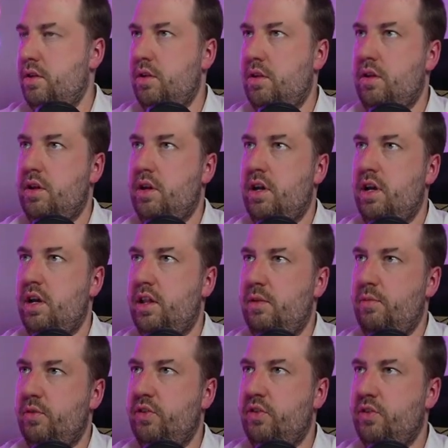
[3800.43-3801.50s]
and then we'll
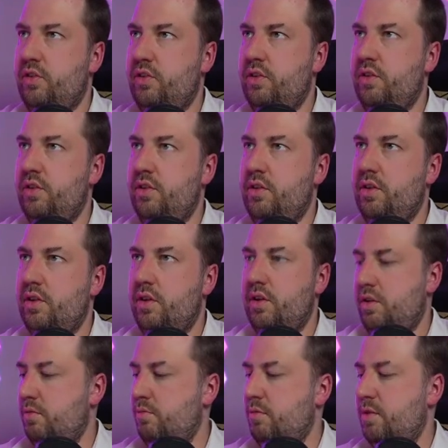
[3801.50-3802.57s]
std
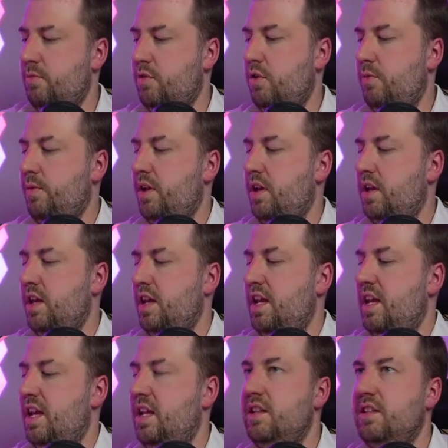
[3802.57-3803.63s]
memcopy
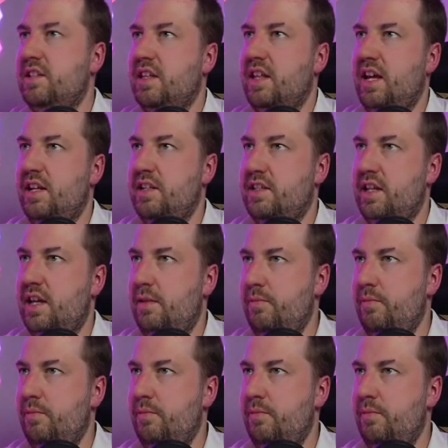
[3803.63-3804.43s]
into that temp